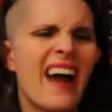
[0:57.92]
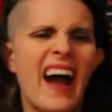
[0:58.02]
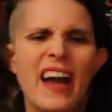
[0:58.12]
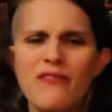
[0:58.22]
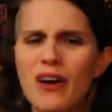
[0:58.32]

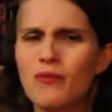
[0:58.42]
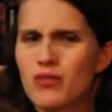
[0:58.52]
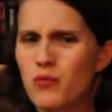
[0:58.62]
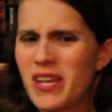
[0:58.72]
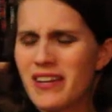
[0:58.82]
I felt
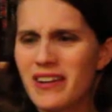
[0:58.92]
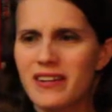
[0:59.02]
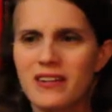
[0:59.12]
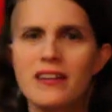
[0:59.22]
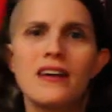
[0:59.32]
was
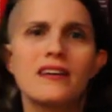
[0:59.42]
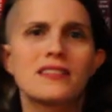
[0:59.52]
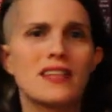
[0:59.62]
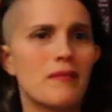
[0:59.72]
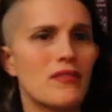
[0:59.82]
weird.
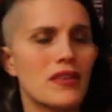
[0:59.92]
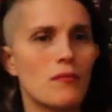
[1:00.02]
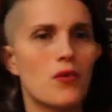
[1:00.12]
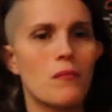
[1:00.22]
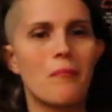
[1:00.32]
Some of the
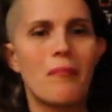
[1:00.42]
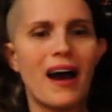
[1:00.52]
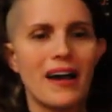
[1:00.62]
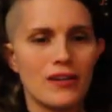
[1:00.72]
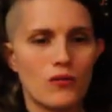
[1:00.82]
more
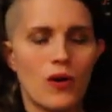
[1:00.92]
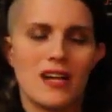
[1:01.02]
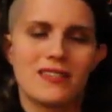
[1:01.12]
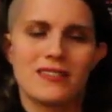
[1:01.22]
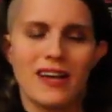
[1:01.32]
modern
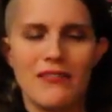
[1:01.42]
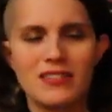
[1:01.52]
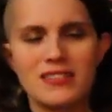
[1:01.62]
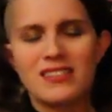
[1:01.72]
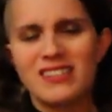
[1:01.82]
ones, I
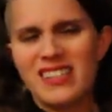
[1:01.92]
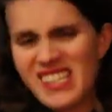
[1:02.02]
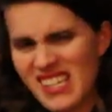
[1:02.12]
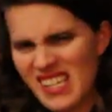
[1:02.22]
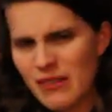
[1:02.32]
was a little
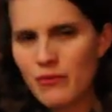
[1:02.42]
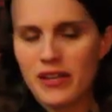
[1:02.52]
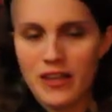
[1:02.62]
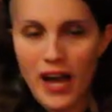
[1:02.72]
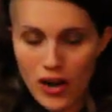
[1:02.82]
eh
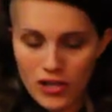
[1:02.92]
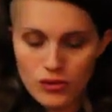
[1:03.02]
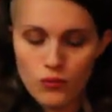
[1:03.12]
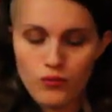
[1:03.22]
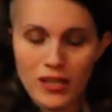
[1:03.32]
with. I
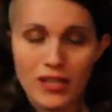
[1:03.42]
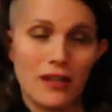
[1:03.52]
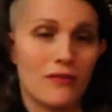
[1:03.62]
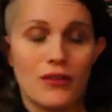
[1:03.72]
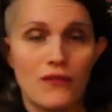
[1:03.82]
also really
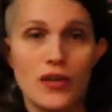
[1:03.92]
loved the